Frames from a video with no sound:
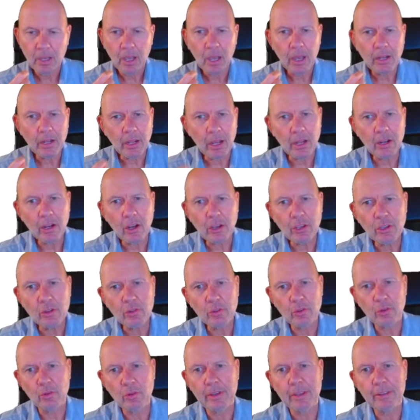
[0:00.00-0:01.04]
and, and are you
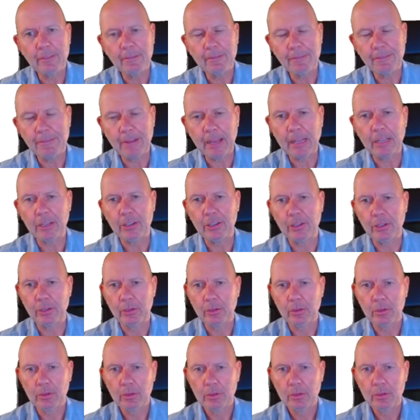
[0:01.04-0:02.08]
talking
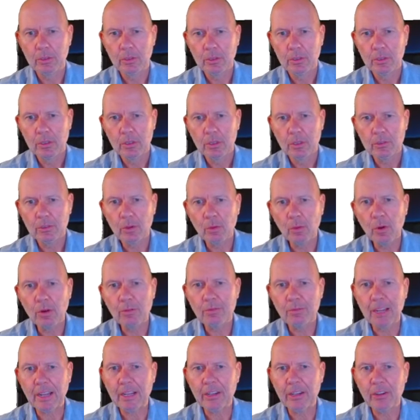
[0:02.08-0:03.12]
value? So what
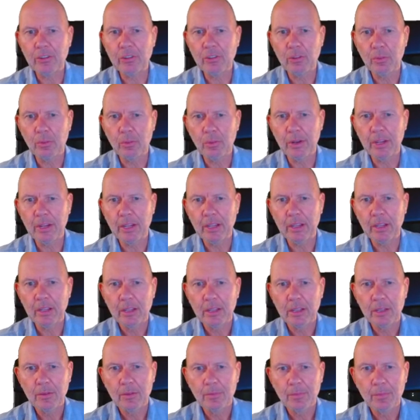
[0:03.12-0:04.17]
value do you bring?
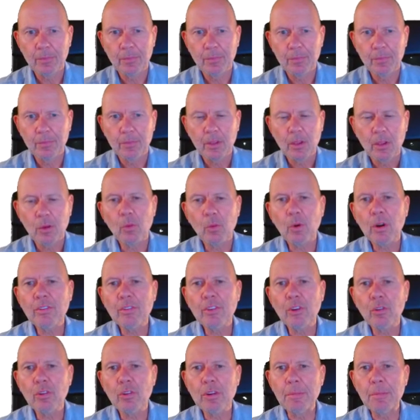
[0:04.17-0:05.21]
What have
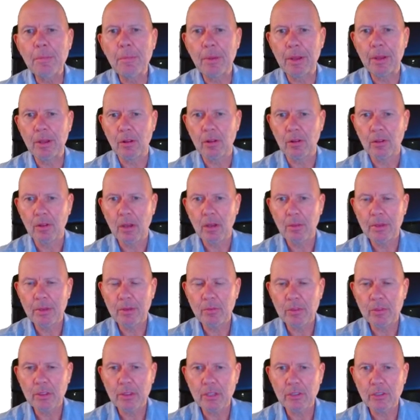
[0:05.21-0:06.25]
you already built? I
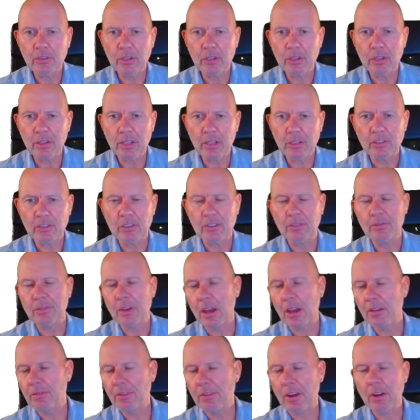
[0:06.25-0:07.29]
mean, we, there's a there's a,
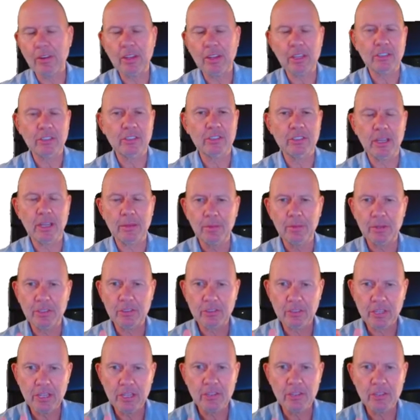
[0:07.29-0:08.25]
a very established